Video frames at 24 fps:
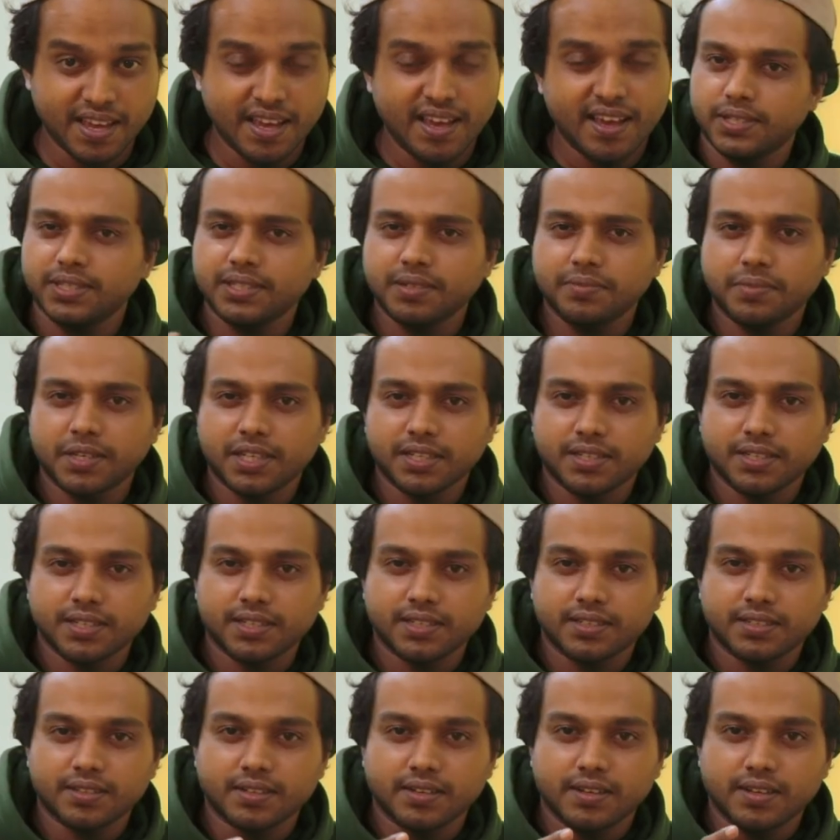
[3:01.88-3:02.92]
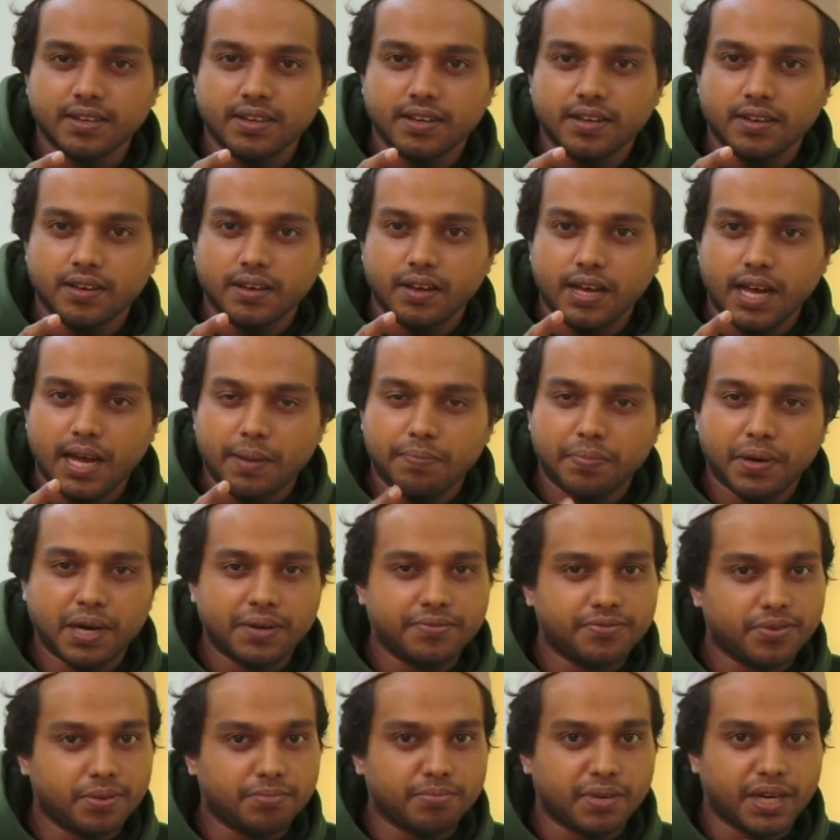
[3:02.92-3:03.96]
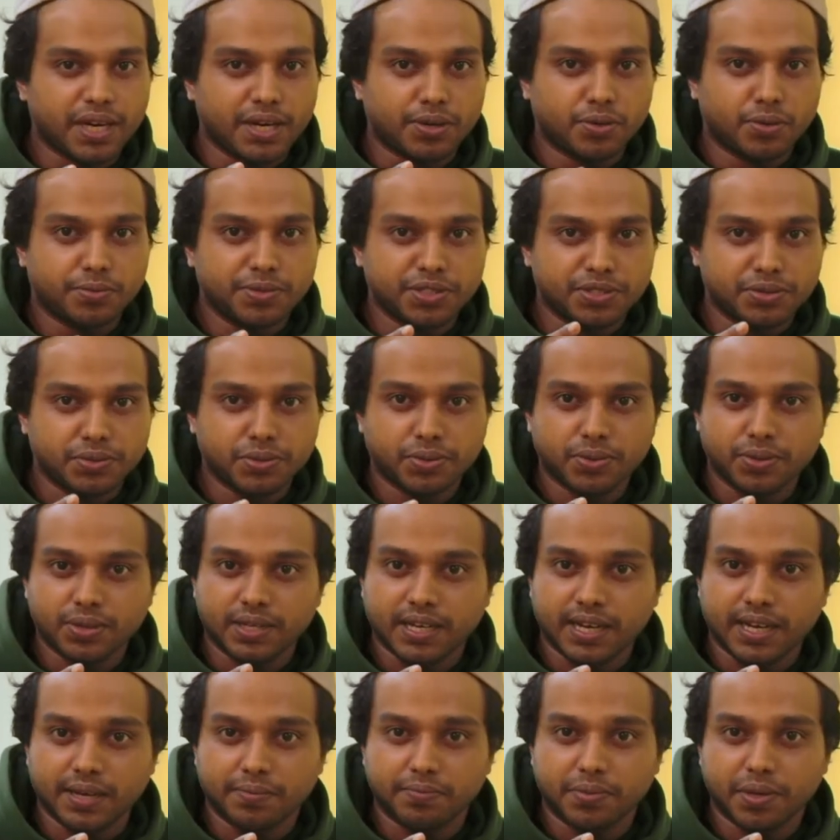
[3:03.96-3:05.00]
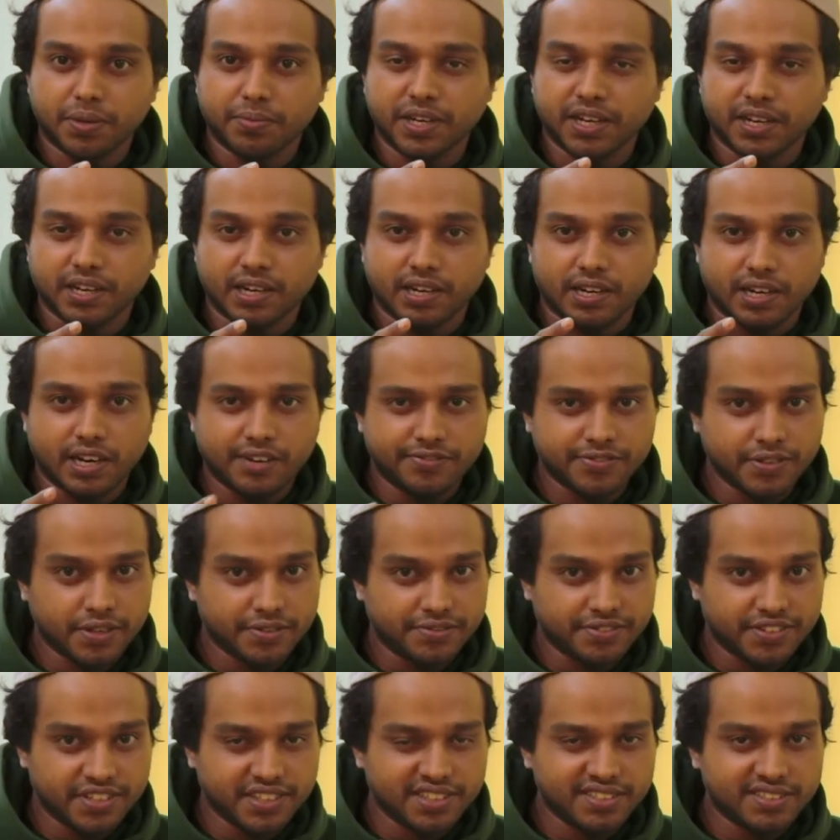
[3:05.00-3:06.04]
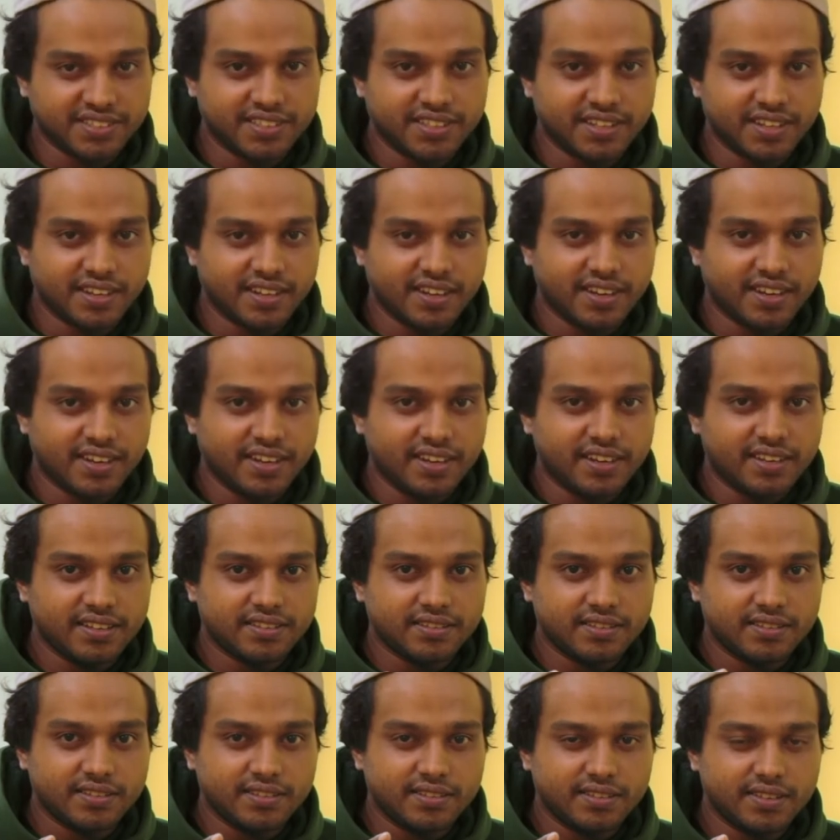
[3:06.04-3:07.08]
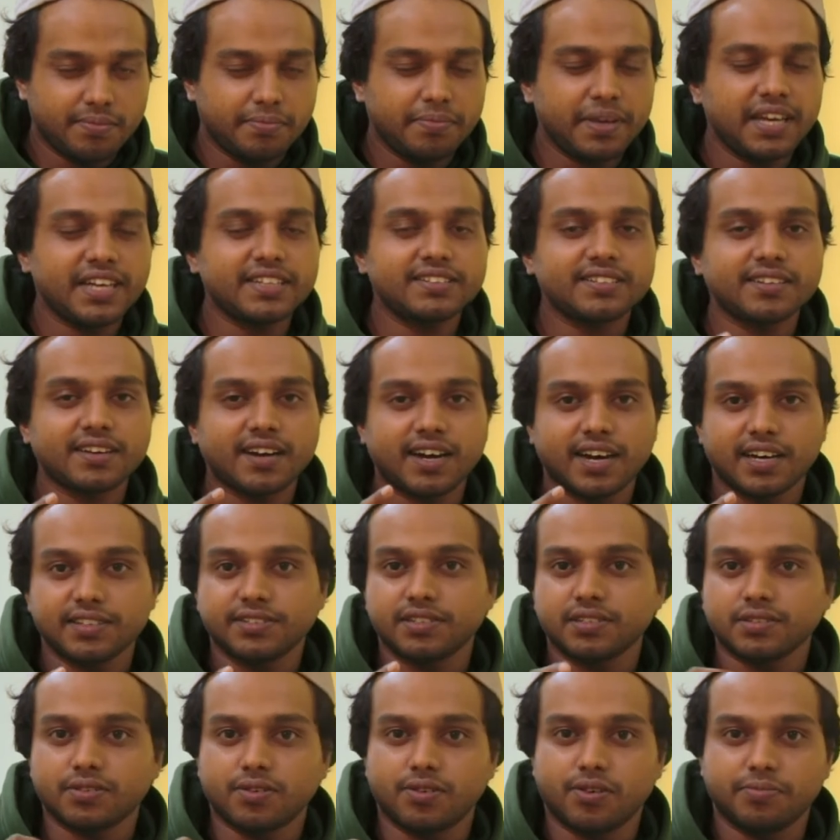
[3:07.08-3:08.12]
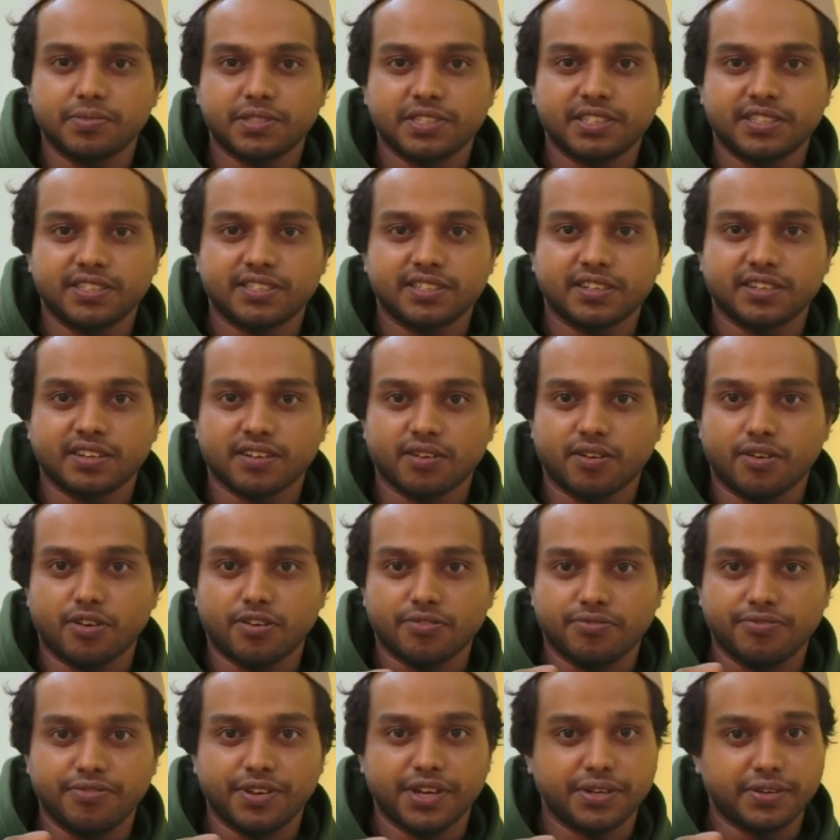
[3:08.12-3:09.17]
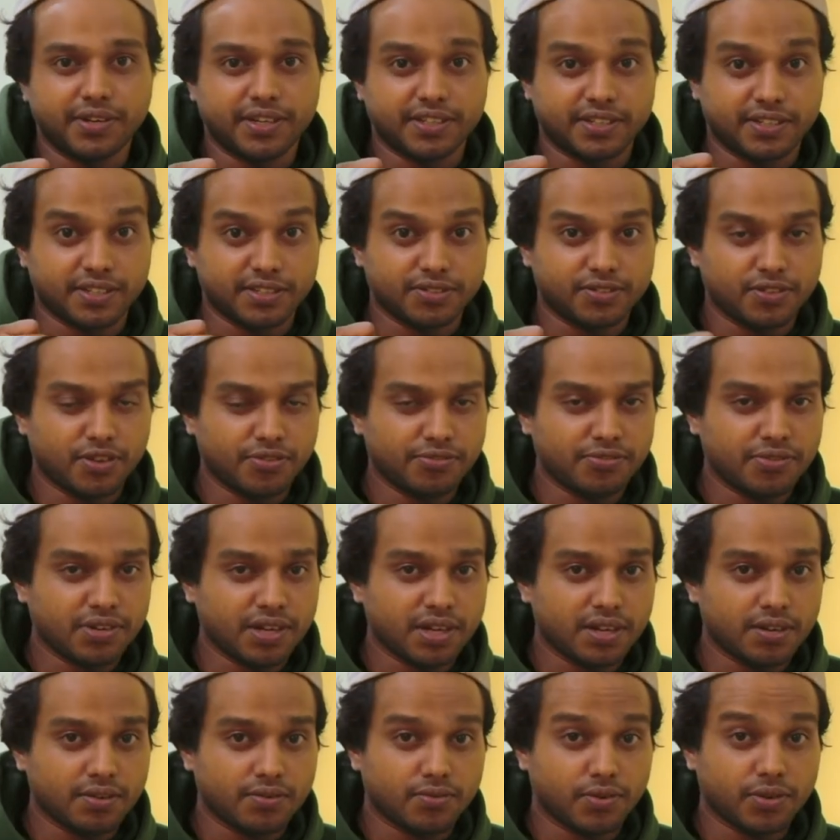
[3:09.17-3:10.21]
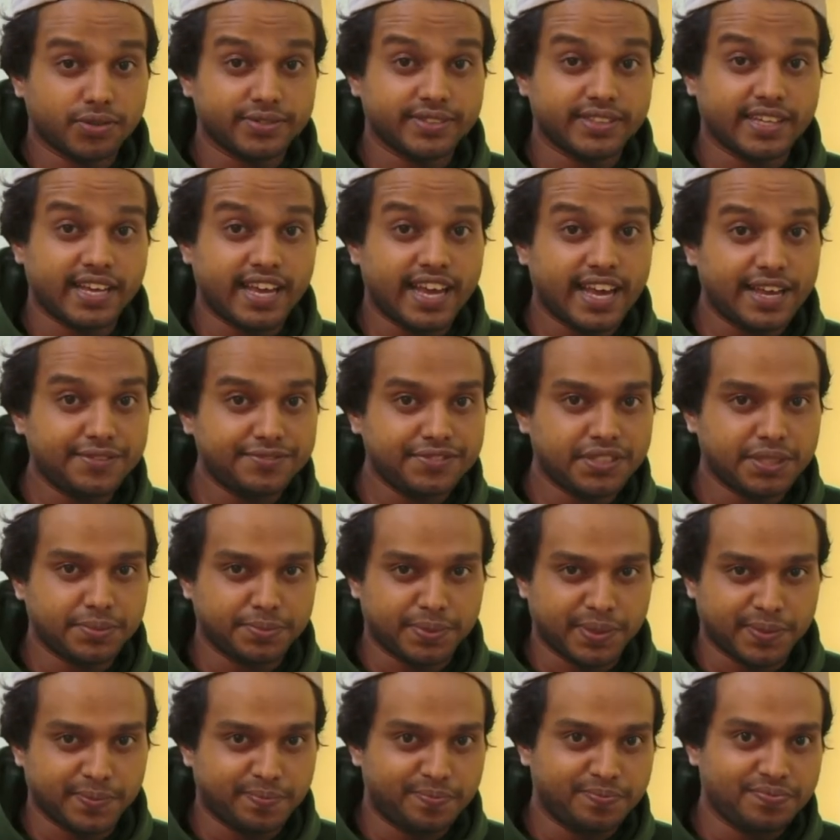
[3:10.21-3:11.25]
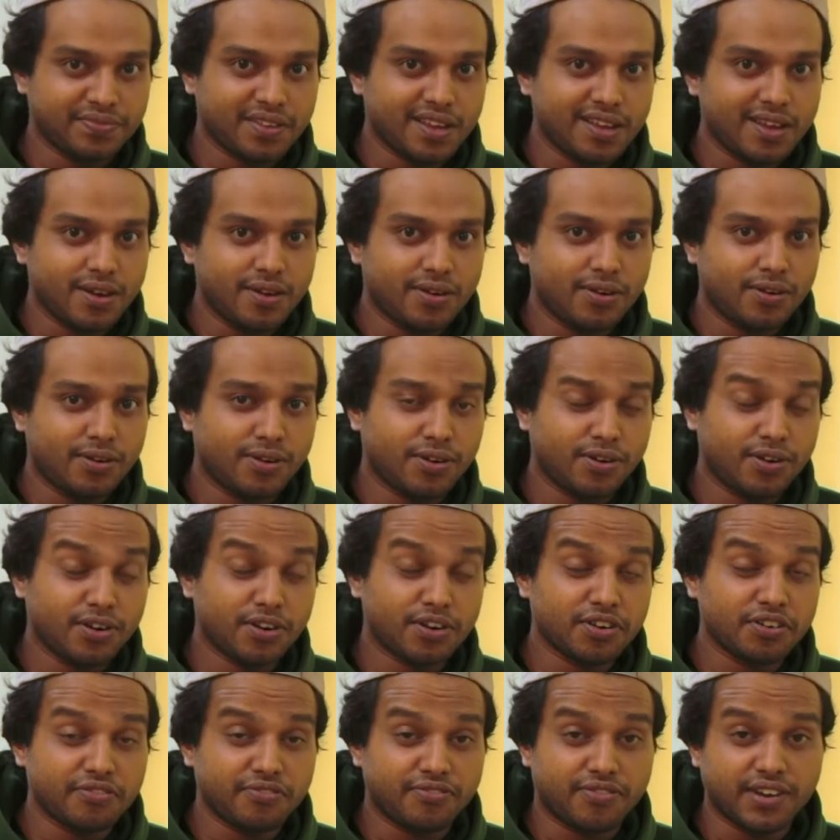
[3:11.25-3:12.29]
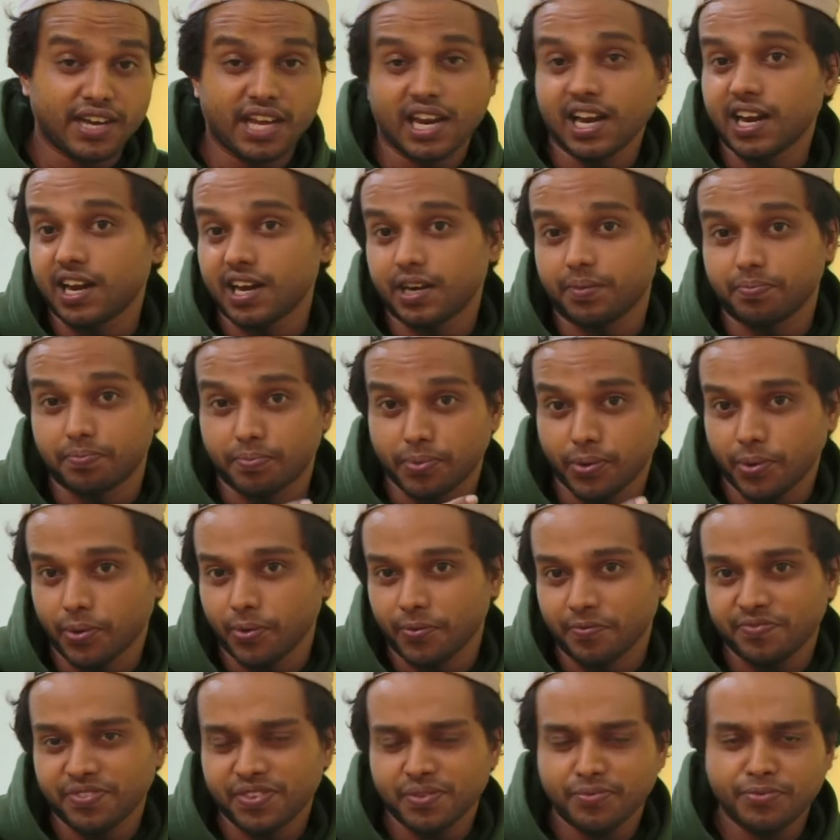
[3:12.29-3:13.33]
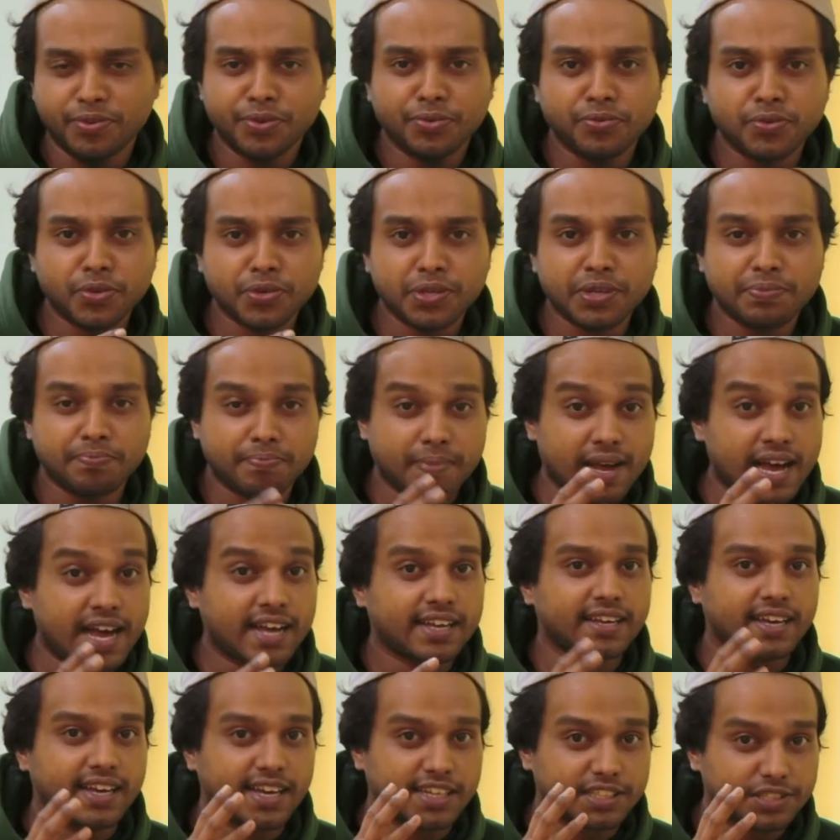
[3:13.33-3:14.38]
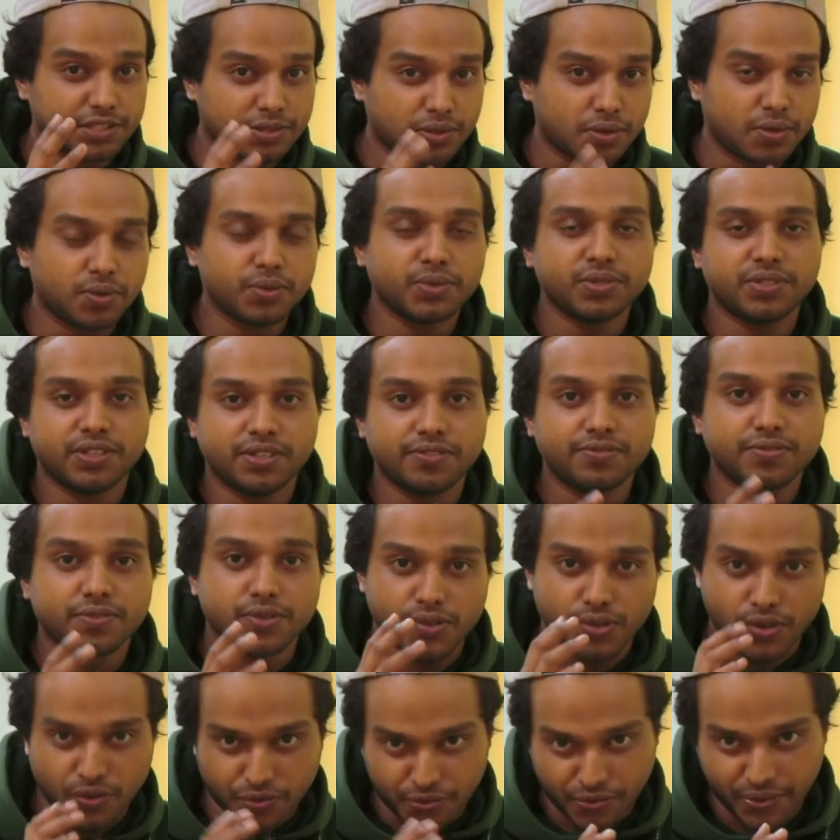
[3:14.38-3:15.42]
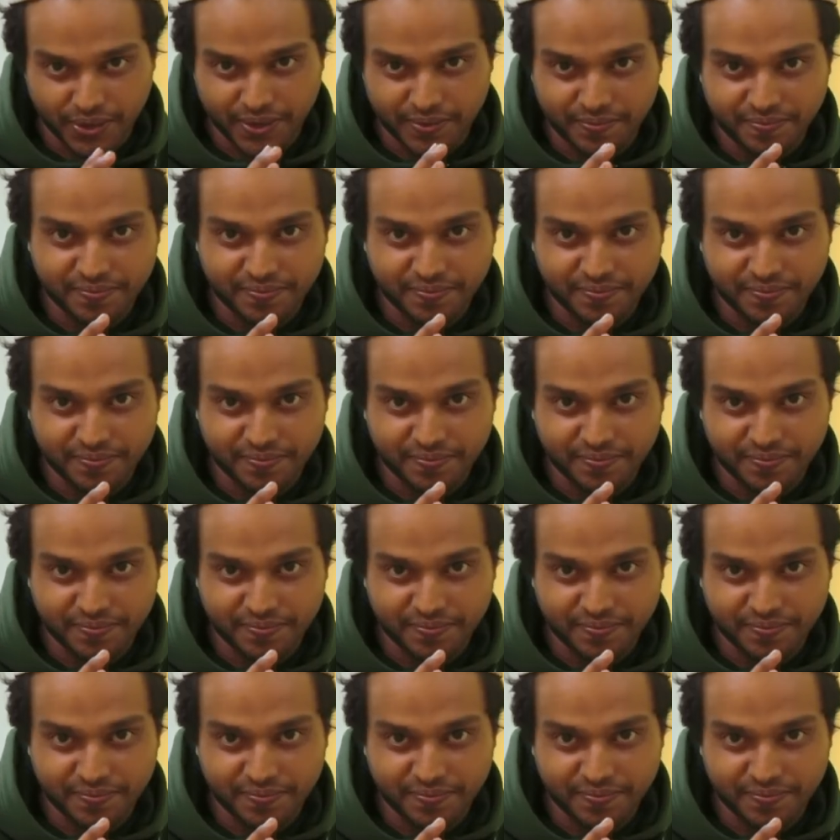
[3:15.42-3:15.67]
In the market, apart from Adobe Suite and Premiere and After Effects, the major other competitor of video editing software was FCP, or Final Cut Pro, which was a Mac exclusive software.